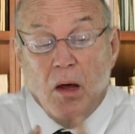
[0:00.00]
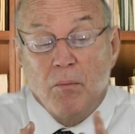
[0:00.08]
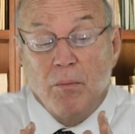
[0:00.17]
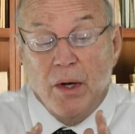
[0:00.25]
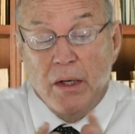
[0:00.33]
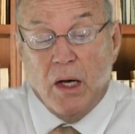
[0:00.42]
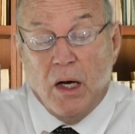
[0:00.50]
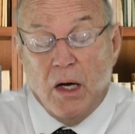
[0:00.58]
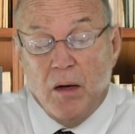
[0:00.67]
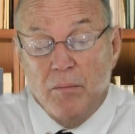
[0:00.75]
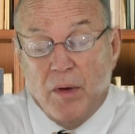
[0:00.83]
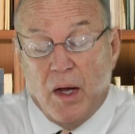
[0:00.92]
But
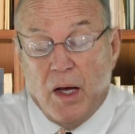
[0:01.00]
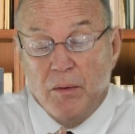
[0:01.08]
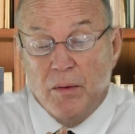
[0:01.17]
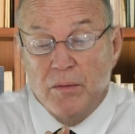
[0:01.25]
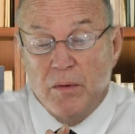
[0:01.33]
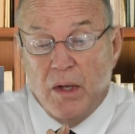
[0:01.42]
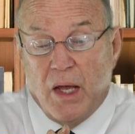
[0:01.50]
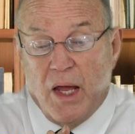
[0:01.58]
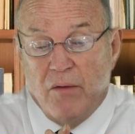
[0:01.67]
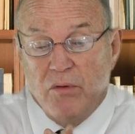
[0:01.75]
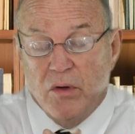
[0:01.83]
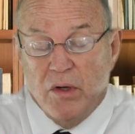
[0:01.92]
I would
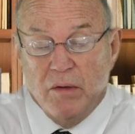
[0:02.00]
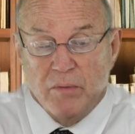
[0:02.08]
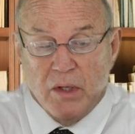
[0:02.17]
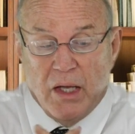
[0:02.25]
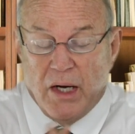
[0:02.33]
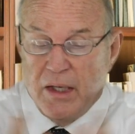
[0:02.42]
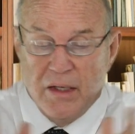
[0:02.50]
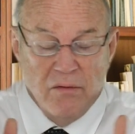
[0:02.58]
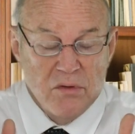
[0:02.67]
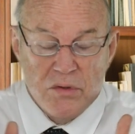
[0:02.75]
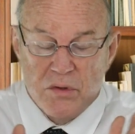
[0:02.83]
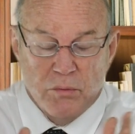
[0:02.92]
have you give me, and I can
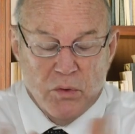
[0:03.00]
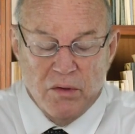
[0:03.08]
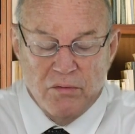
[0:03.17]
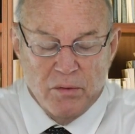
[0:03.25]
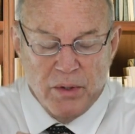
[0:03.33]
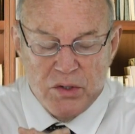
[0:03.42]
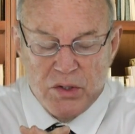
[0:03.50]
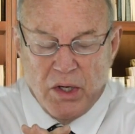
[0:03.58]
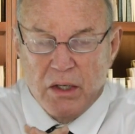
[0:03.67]
give you some more information.